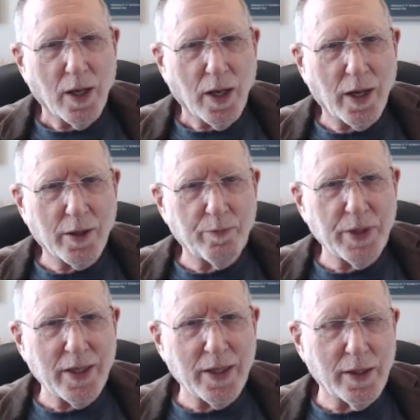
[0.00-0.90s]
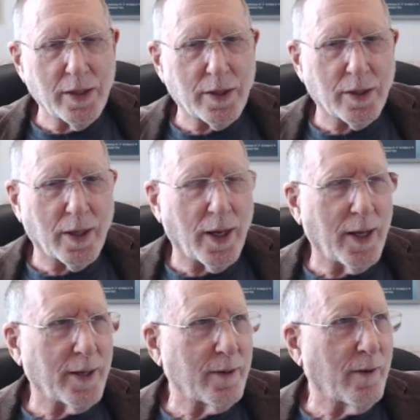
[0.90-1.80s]
how to be in it
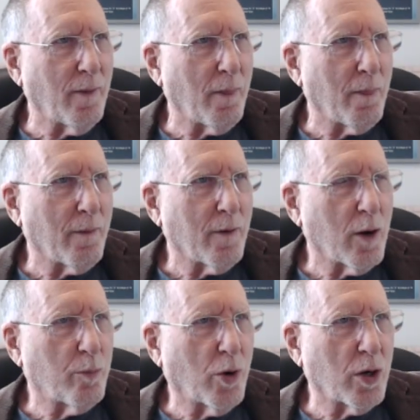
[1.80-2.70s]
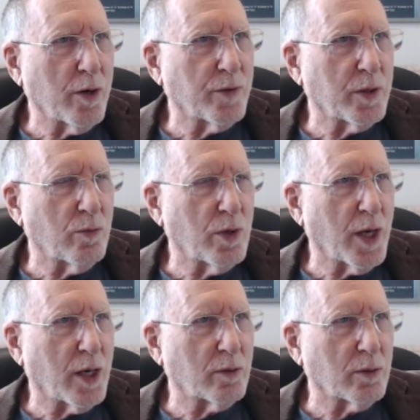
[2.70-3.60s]
and a part of it
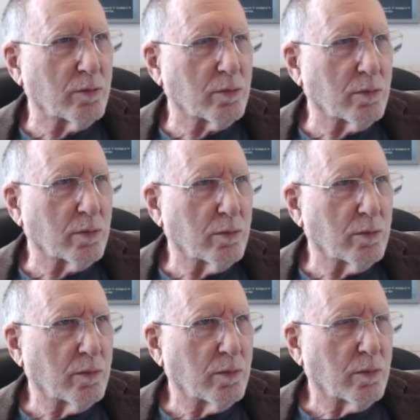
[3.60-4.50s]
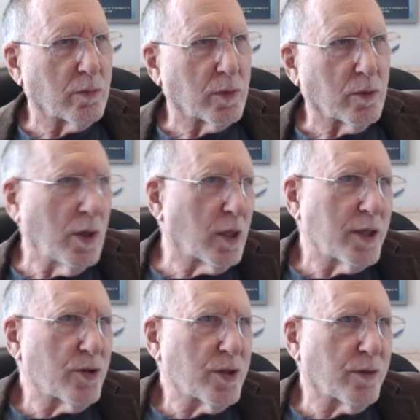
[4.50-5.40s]
without, well, I
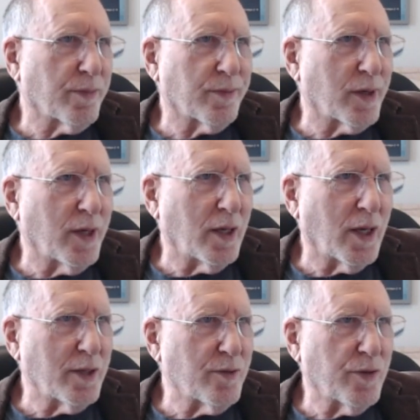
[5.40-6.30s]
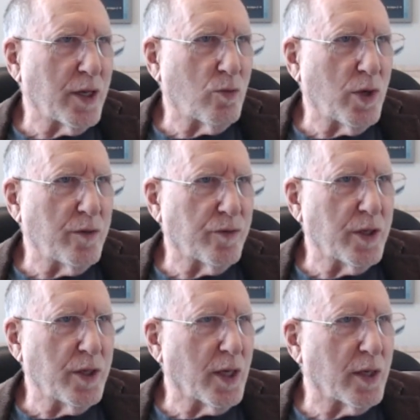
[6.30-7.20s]
had to find a way to fit
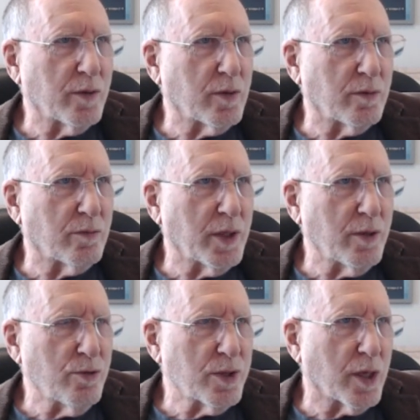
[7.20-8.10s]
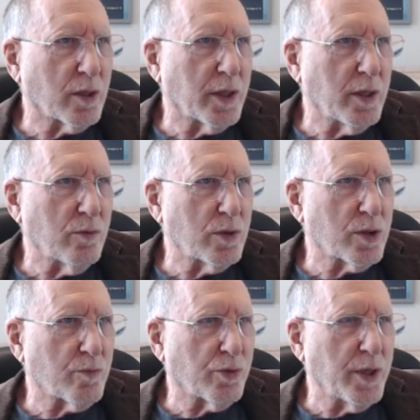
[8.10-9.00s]
in. And interestingly, it was
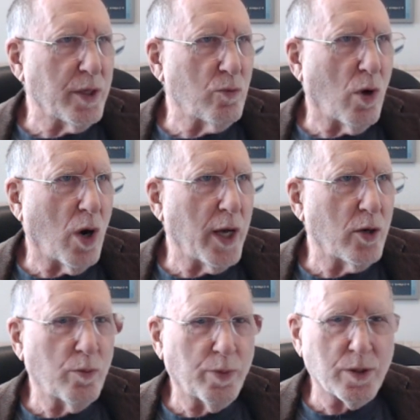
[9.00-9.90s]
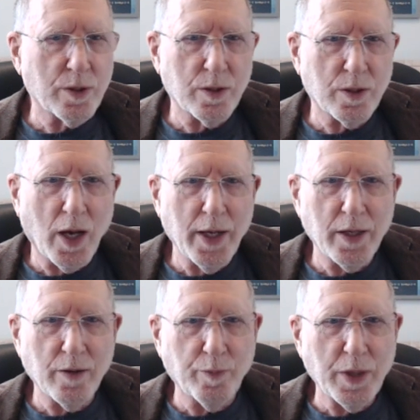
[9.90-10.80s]
a pretty wide open society
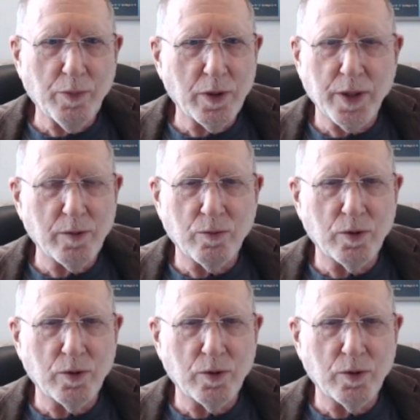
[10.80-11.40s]
of people that